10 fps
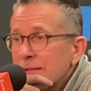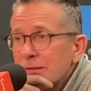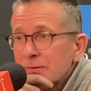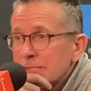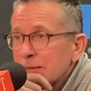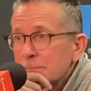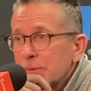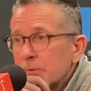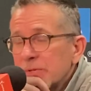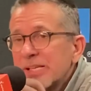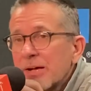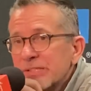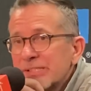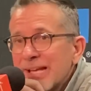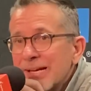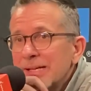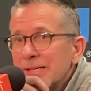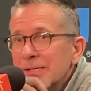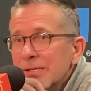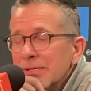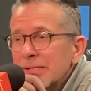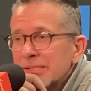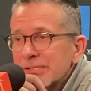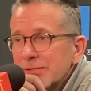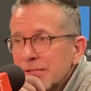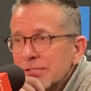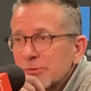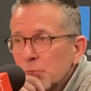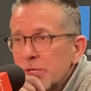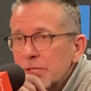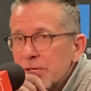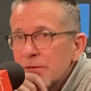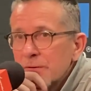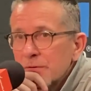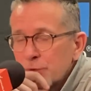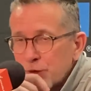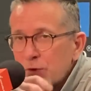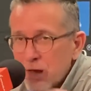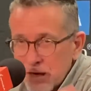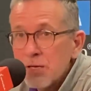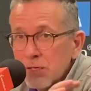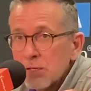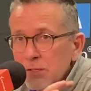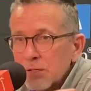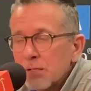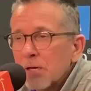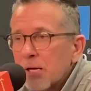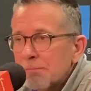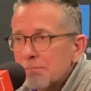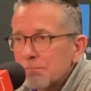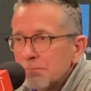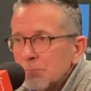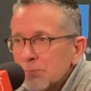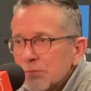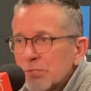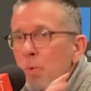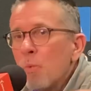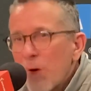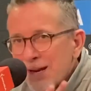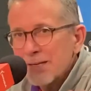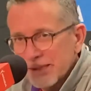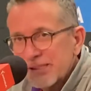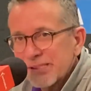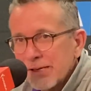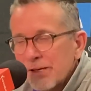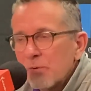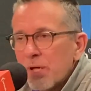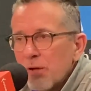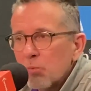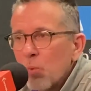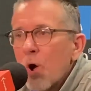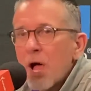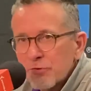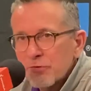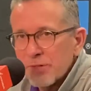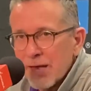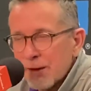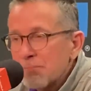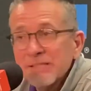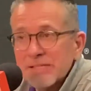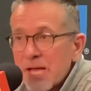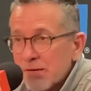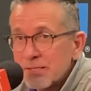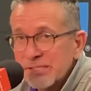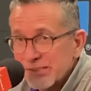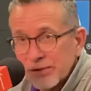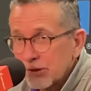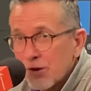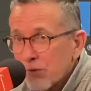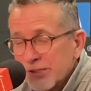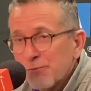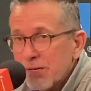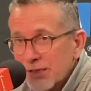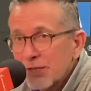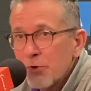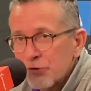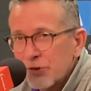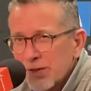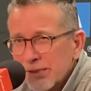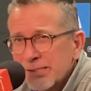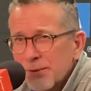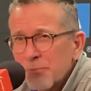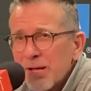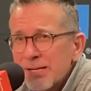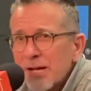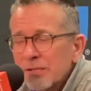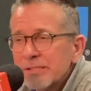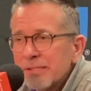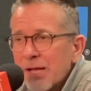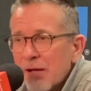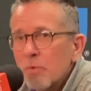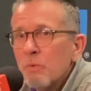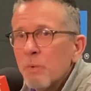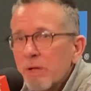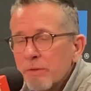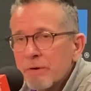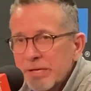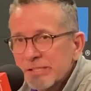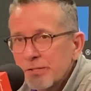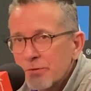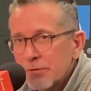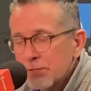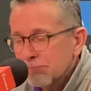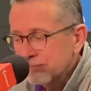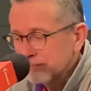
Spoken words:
Their tempo is outstanding. It's really fun to witness and watch them. It's not necessarily always fun to coach against them right now because of how well they're executing.